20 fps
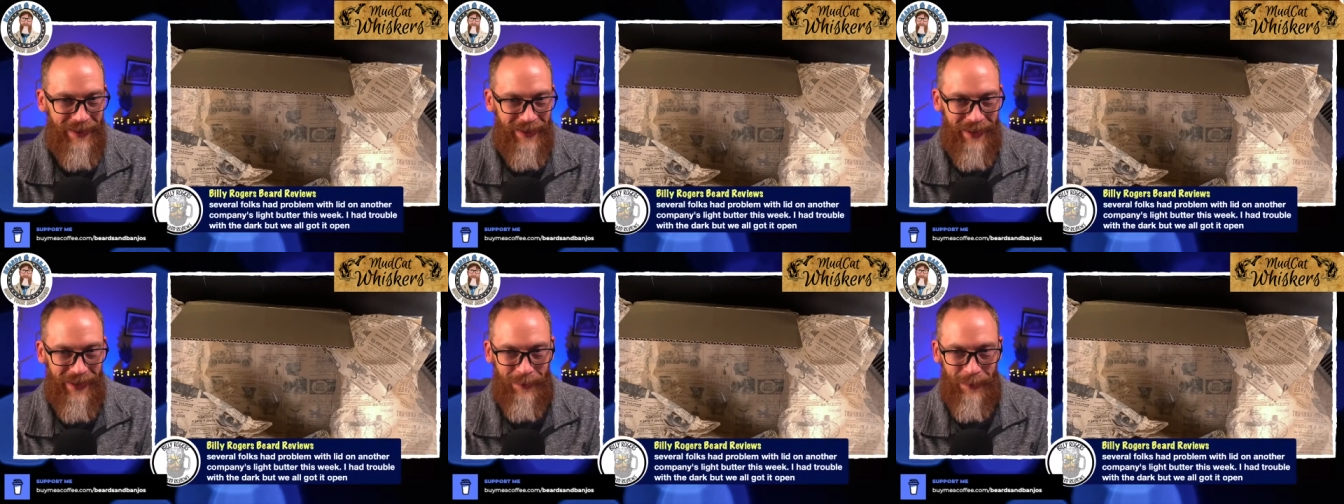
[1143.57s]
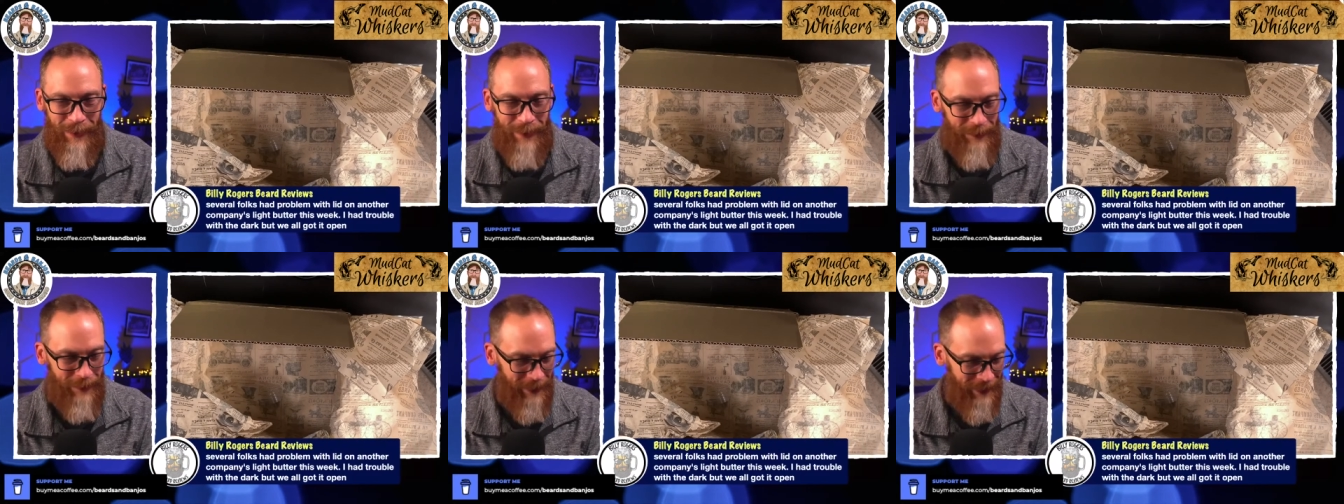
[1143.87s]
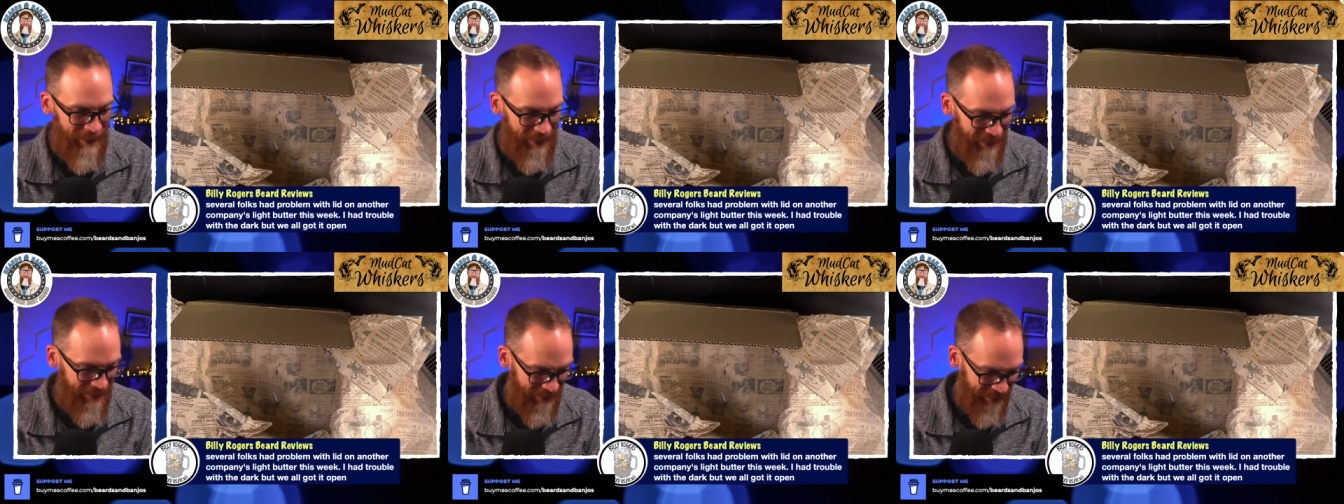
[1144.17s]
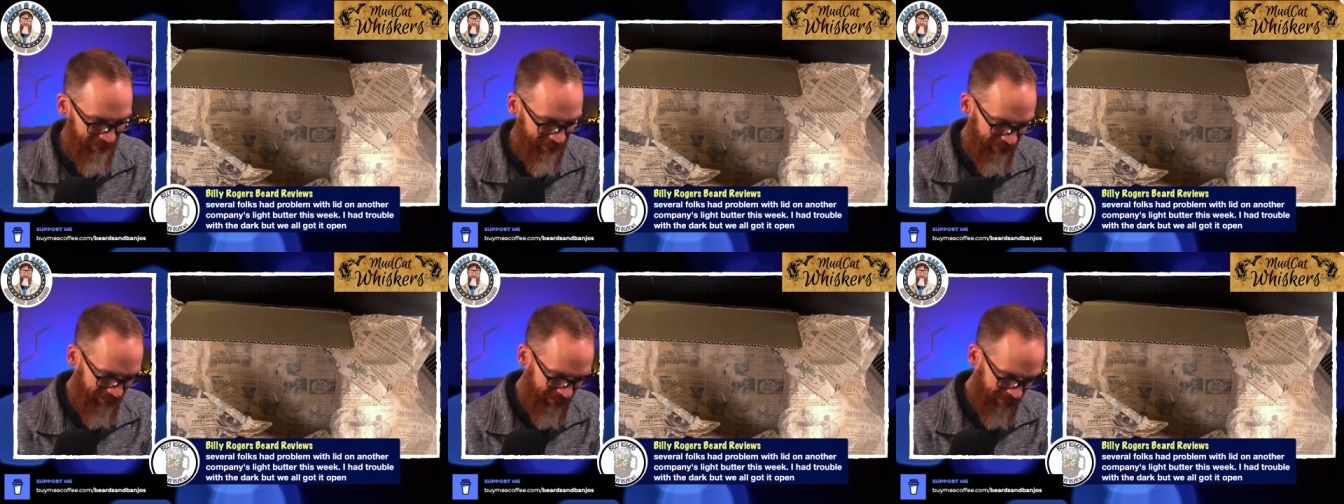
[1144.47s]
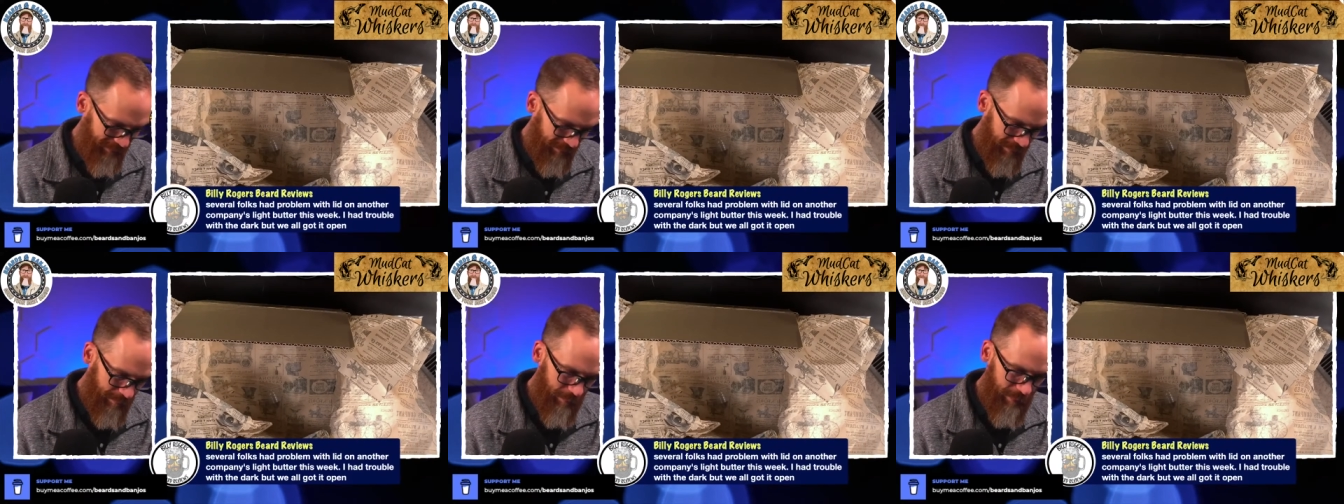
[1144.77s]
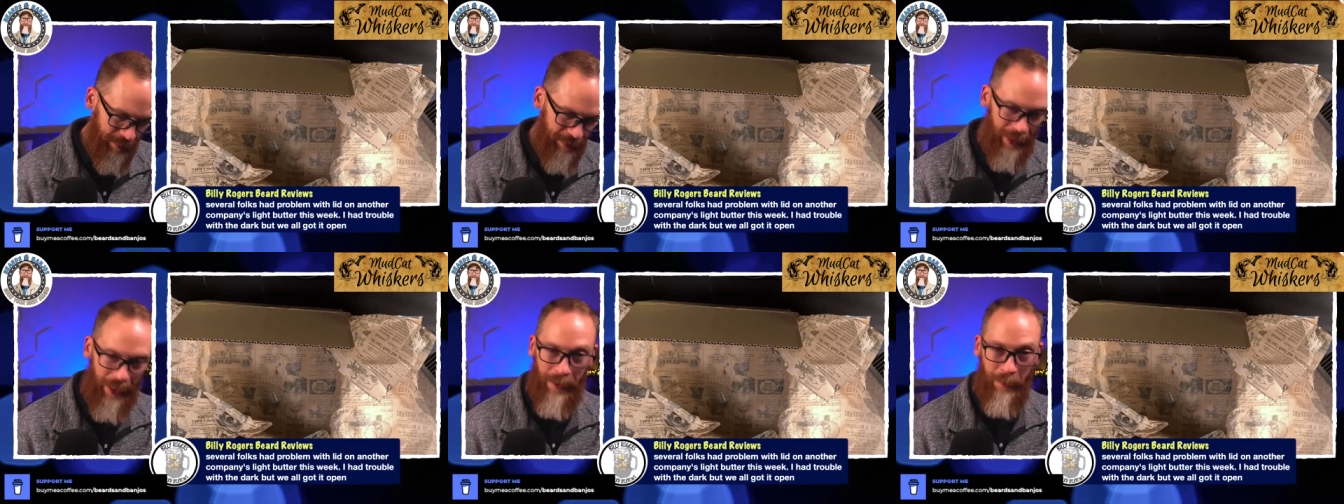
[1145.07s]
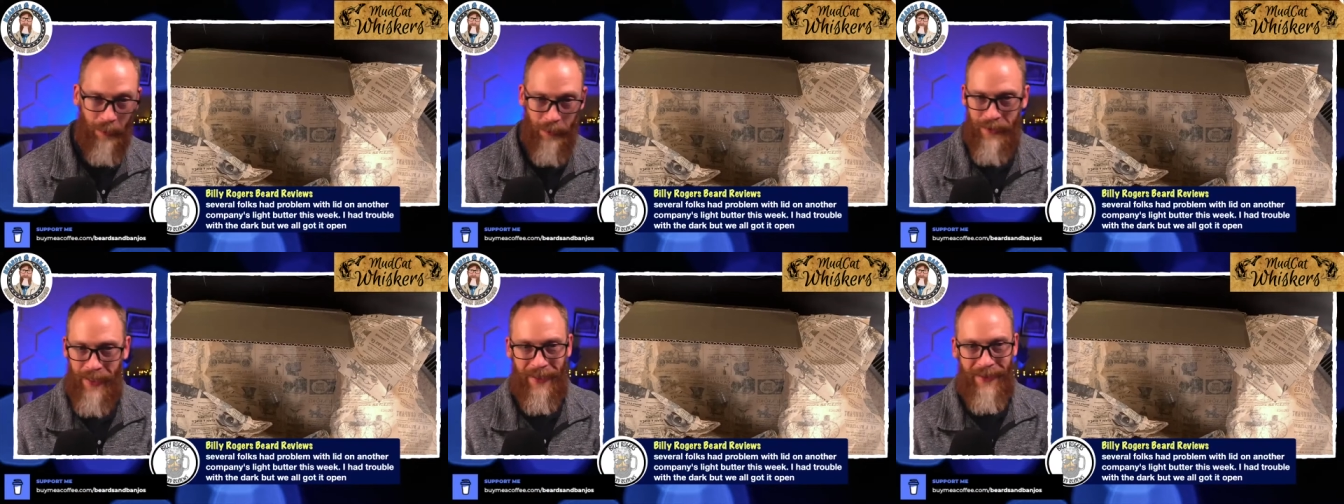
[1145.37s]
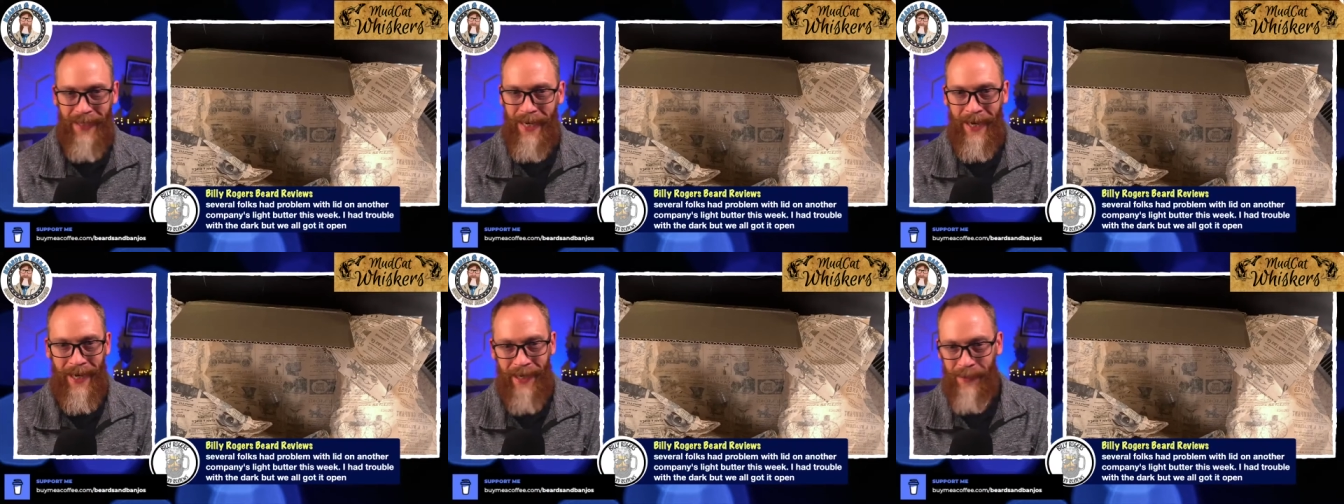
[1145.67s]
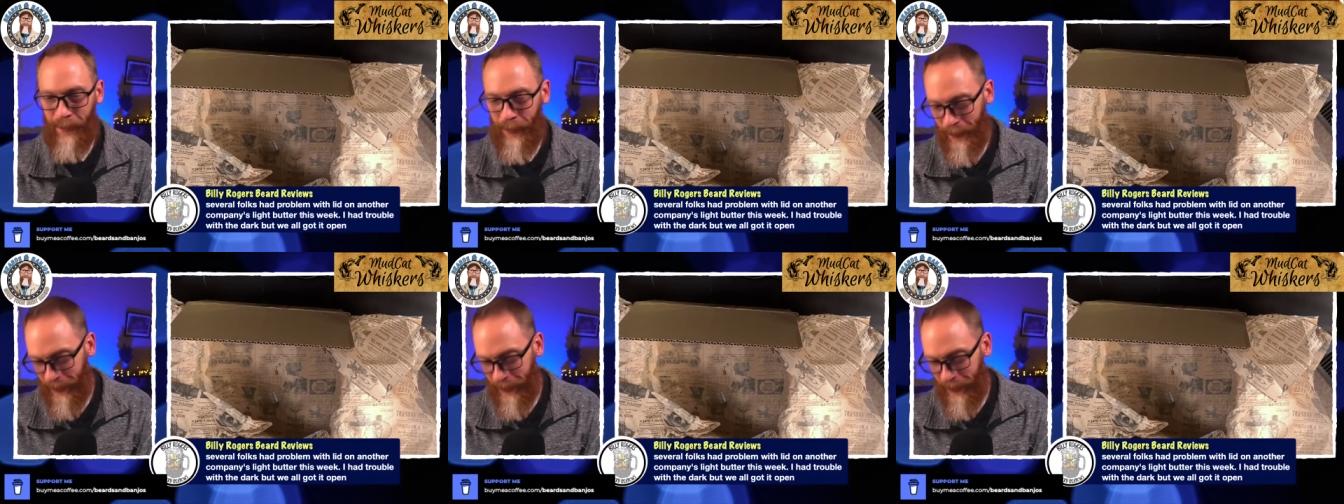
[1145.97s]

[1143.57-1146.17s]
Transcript: That was funny. So he's like, I'm going to take the hammer